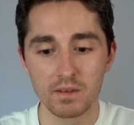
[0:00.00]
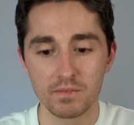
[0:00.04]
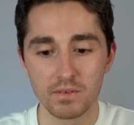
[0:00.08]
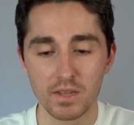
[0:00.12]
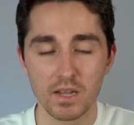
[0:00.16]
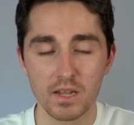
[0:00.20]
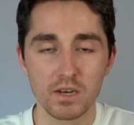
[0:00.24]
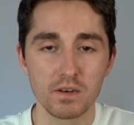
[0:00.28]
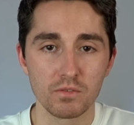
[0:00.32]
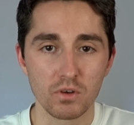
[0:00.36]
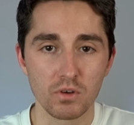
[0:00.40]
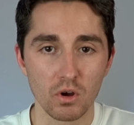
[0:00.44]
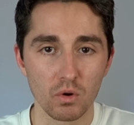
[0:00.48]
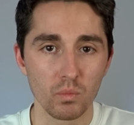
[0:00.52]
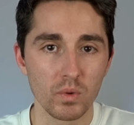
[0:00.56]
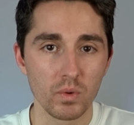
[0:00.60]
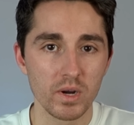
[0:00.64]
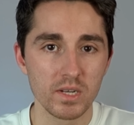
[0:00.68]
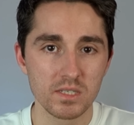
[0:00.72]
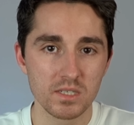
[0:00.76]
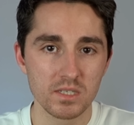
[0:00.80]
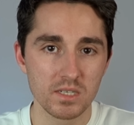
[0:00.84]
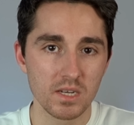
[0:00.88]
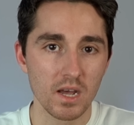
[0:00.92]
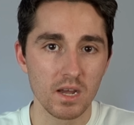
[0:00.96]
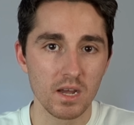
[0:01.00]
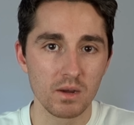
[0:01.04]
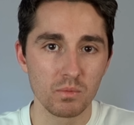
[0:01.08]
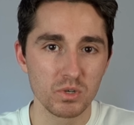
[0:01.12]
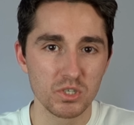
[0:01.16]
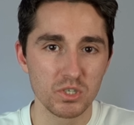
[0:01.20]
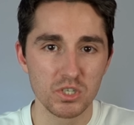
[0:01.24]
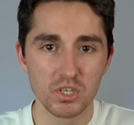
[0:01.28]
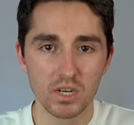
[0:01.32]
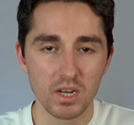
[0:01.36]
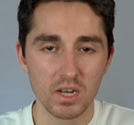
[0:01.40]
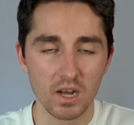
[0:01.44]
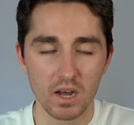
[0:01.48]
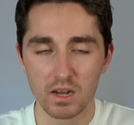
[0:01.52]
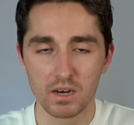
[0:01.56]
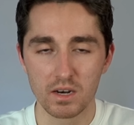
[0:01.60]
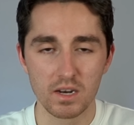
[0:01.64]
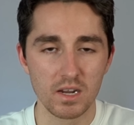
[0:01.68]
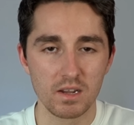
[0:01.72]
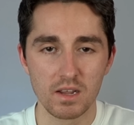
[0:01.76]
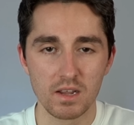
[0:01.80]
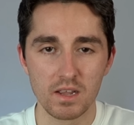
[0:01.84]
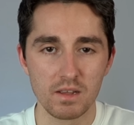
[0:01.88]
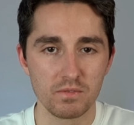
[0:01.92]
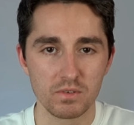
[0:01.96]
And then you've got Wednesday, which you can't
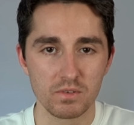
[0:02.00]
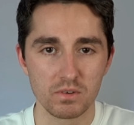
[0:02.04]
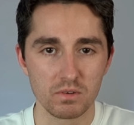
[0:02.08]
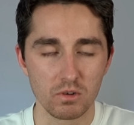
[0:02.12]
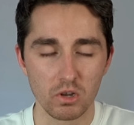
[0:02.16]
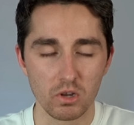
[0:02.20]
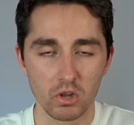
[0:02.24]
even